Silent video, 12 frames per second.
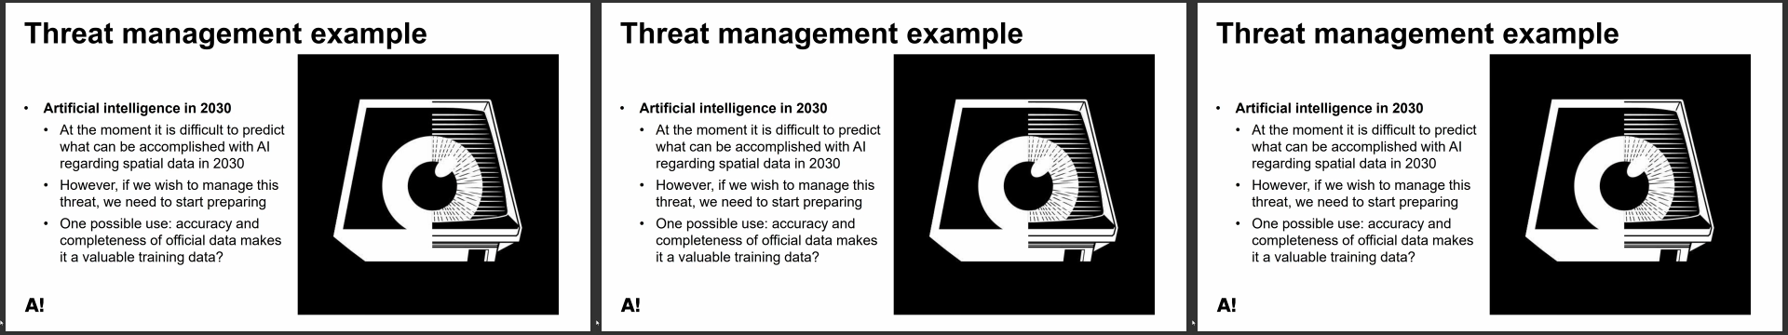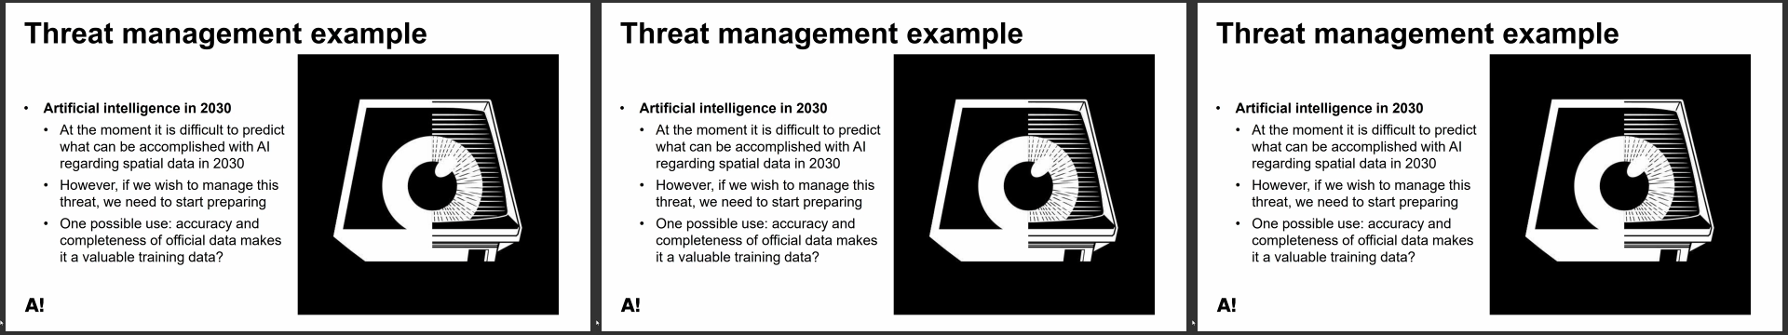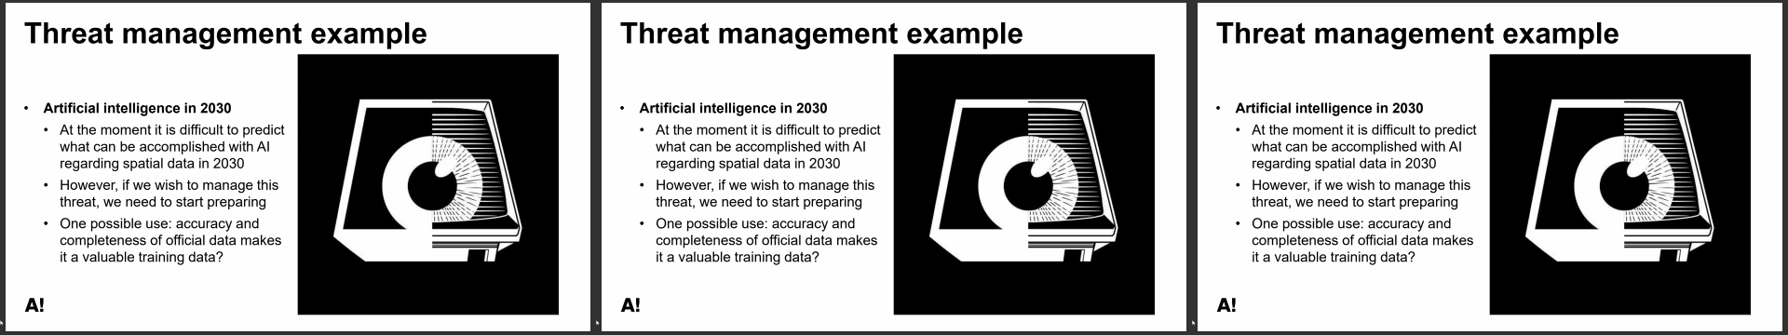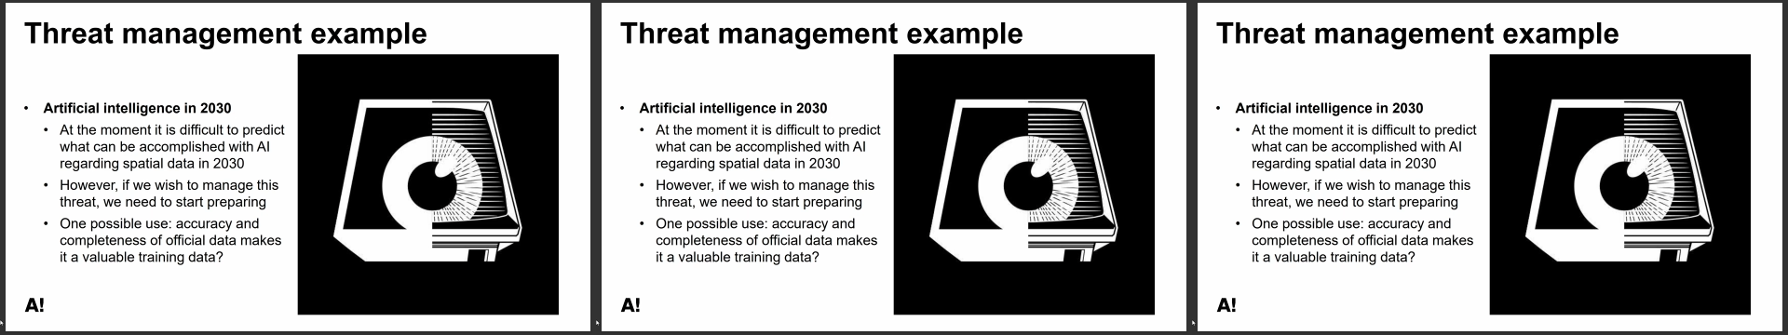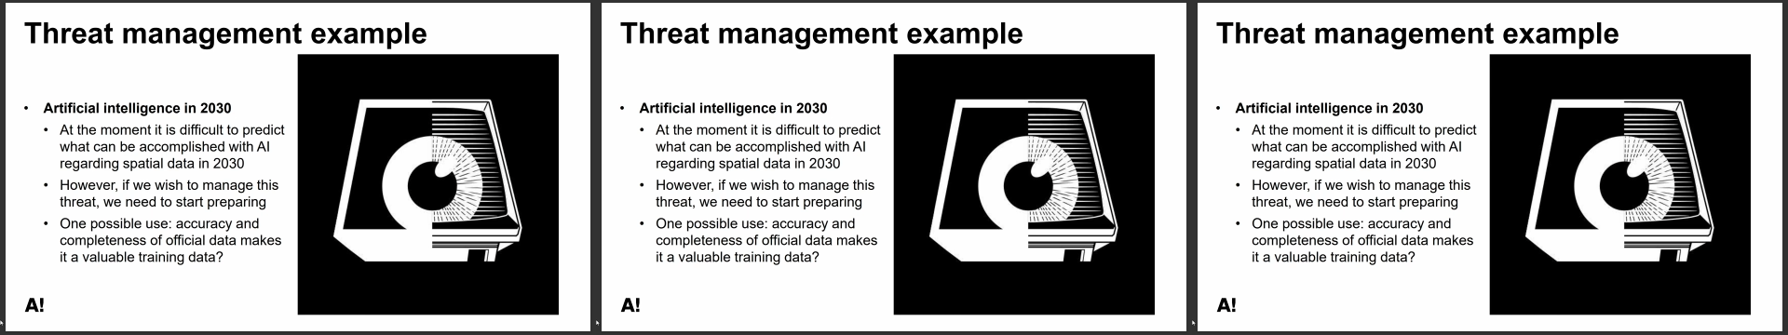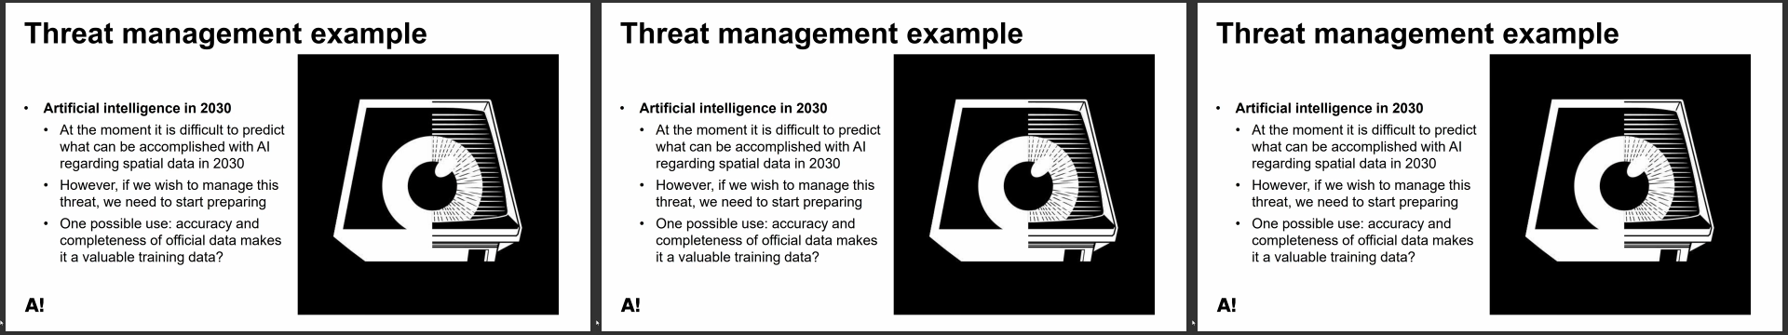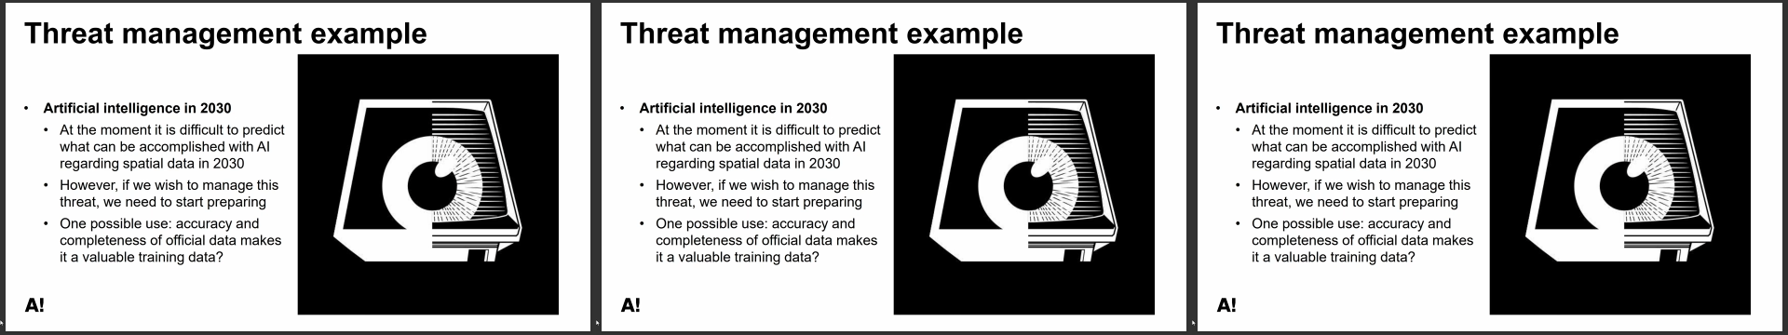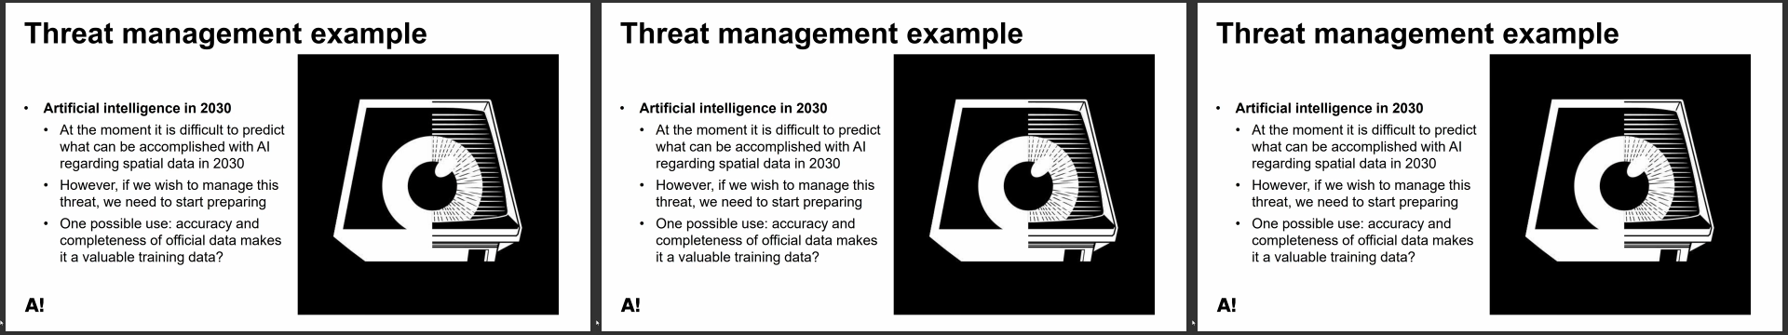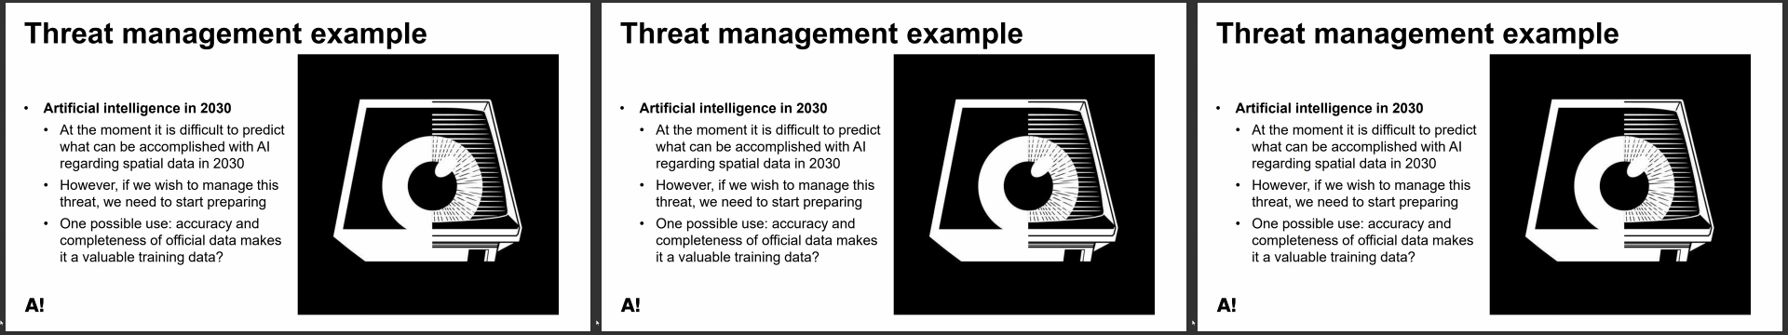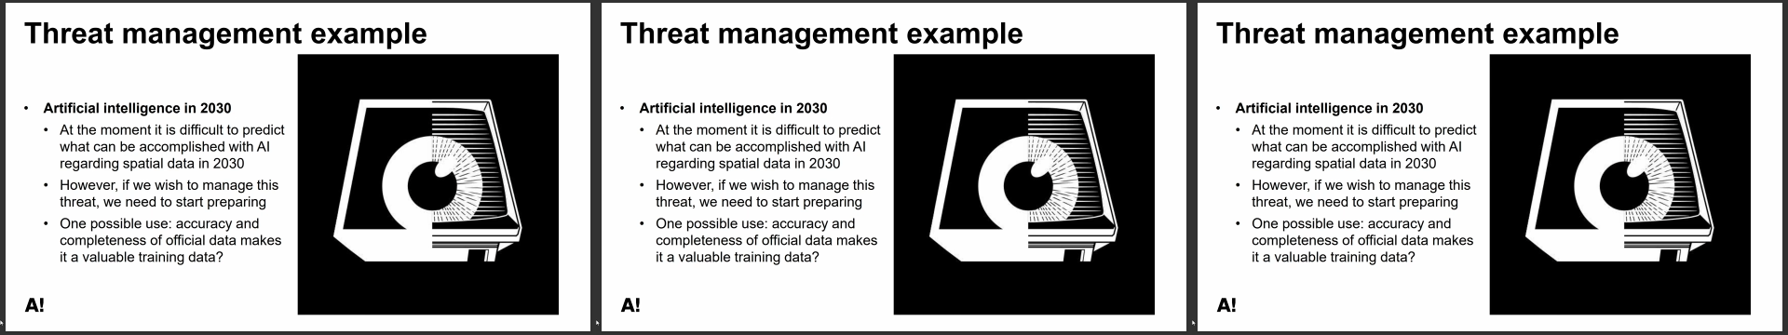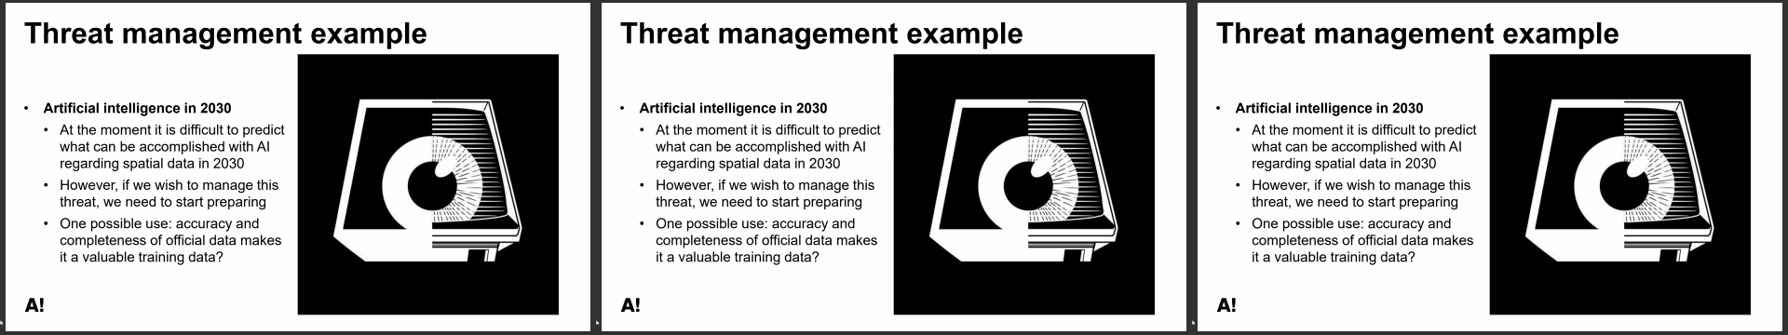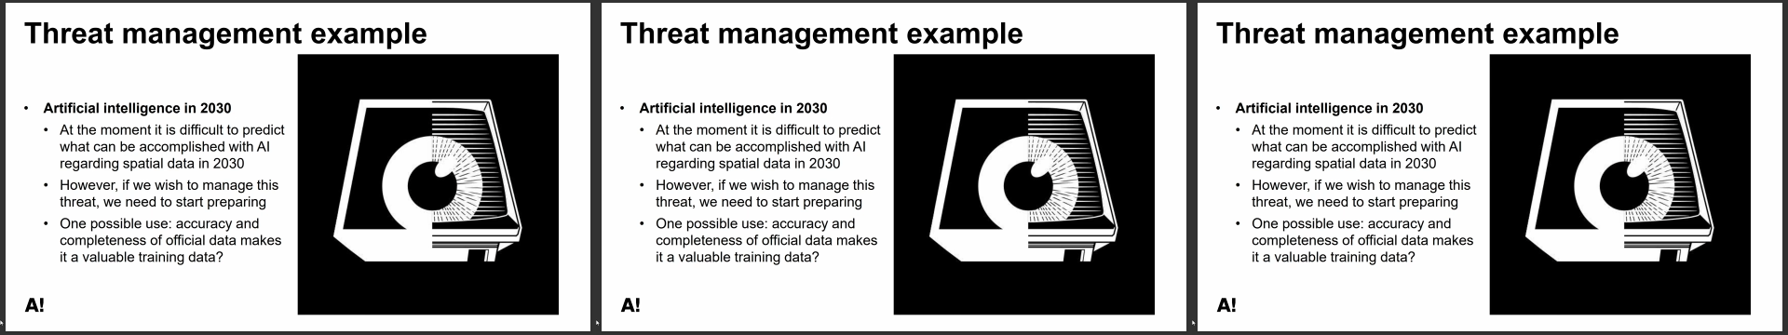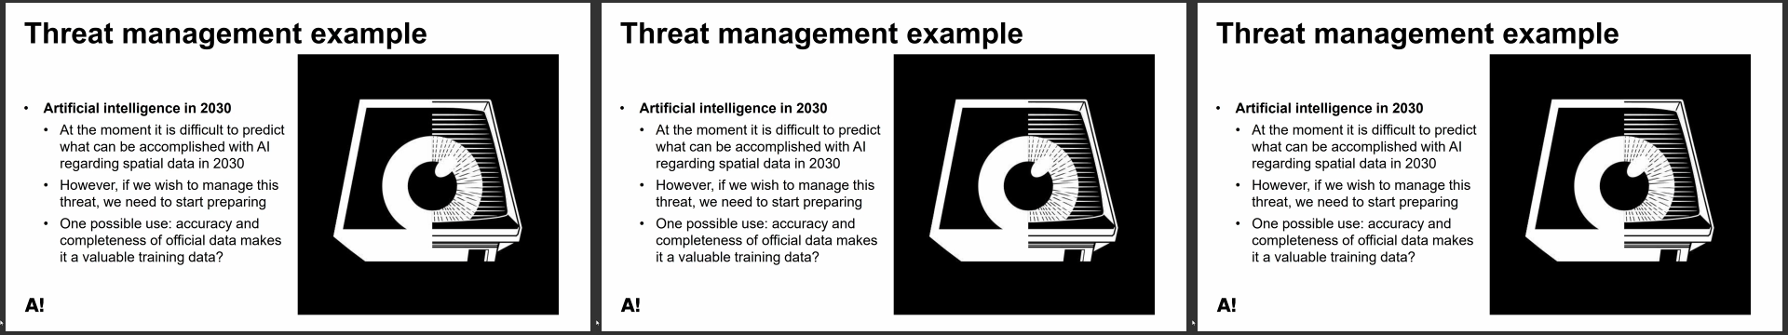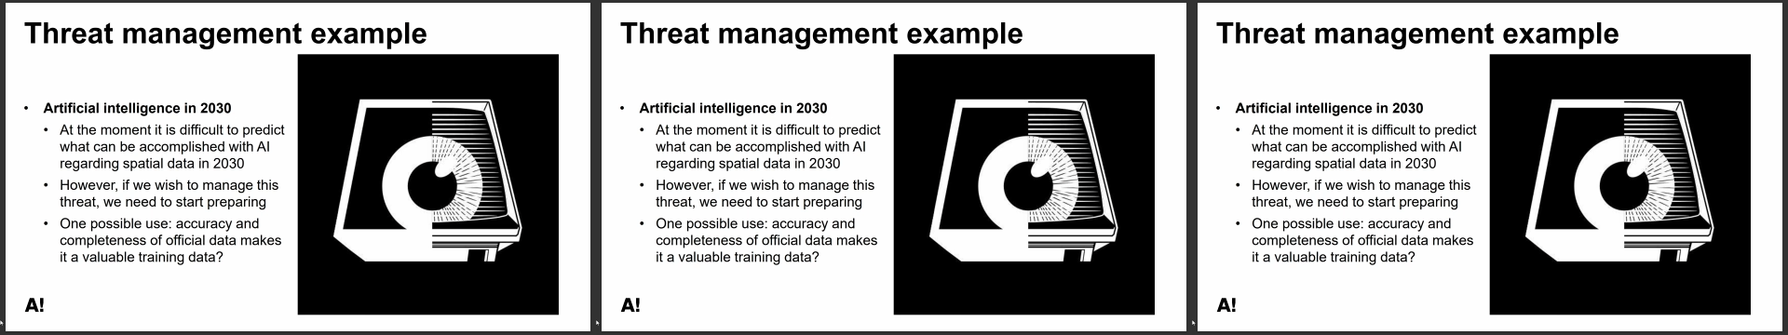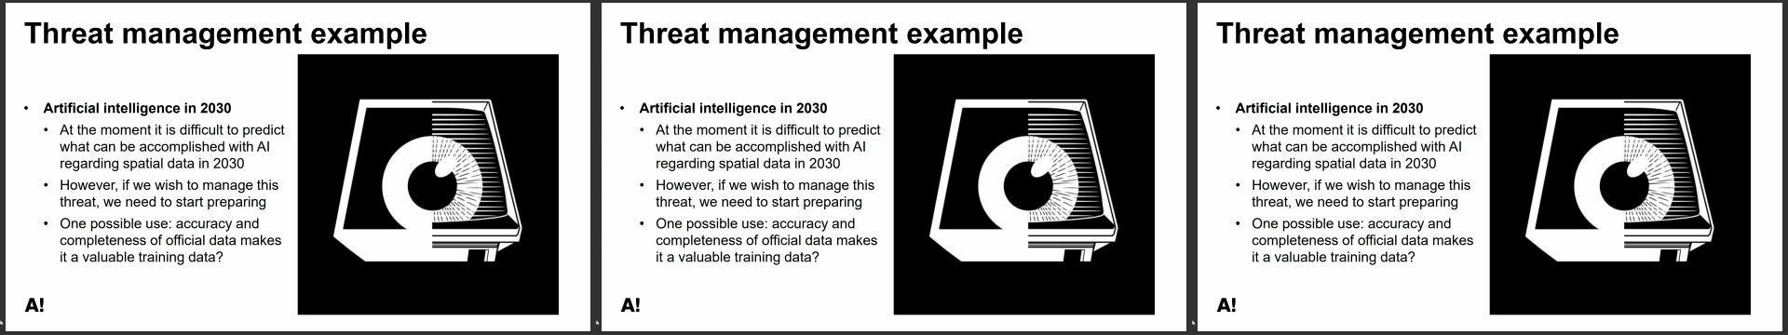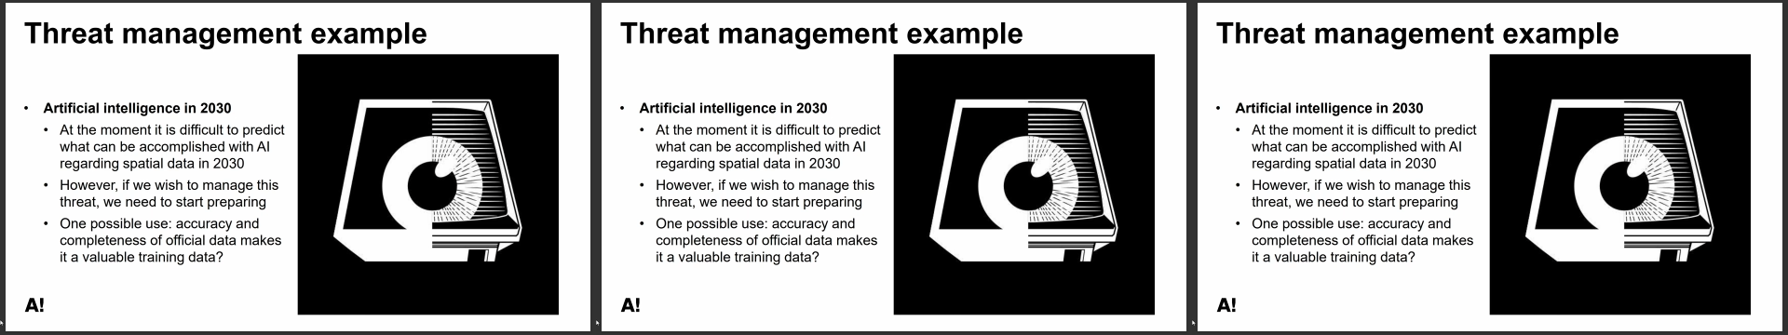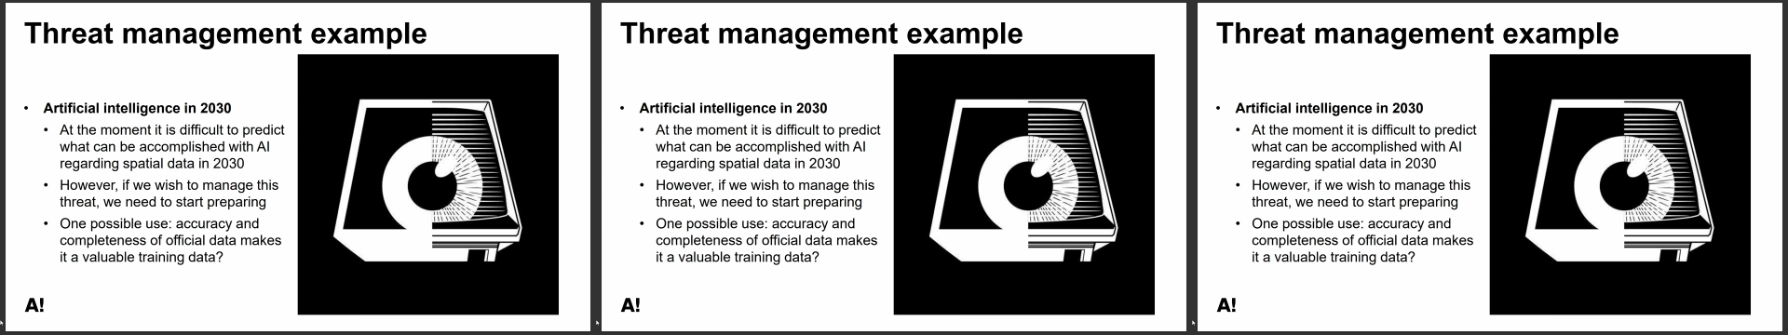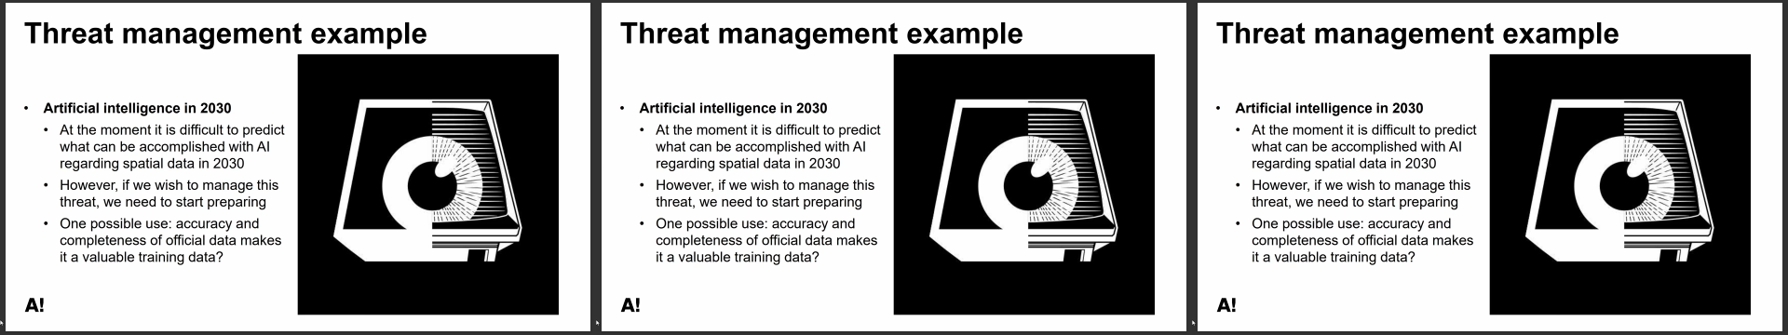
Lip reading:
Nobody's mouth can be seen.